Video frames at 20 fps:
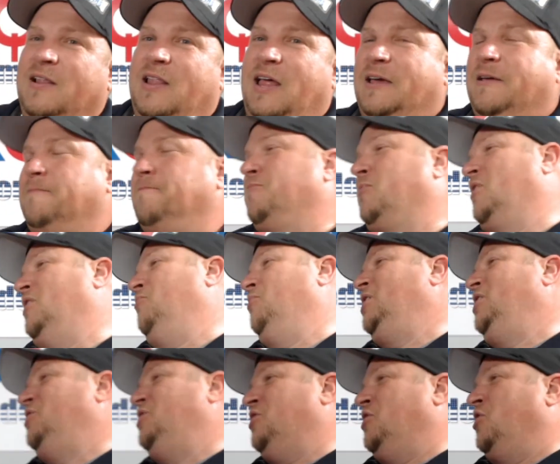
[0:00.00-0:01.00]
Like, what
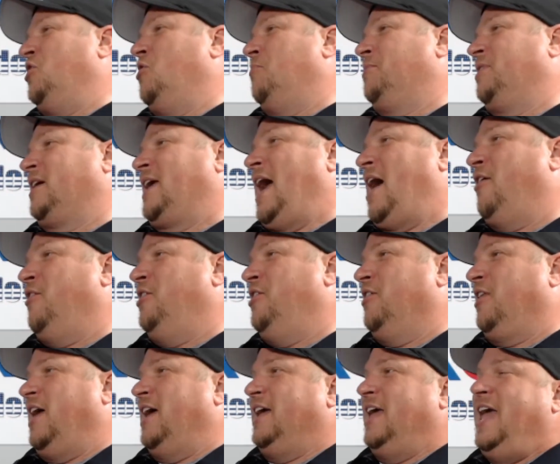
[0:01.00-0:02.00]
do? You go up to the counter and
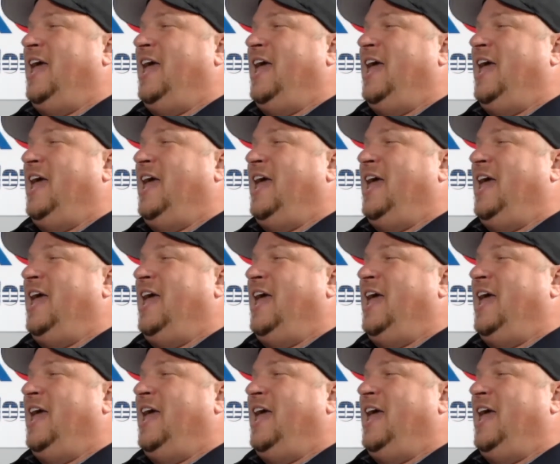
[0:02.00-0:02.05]
you're like,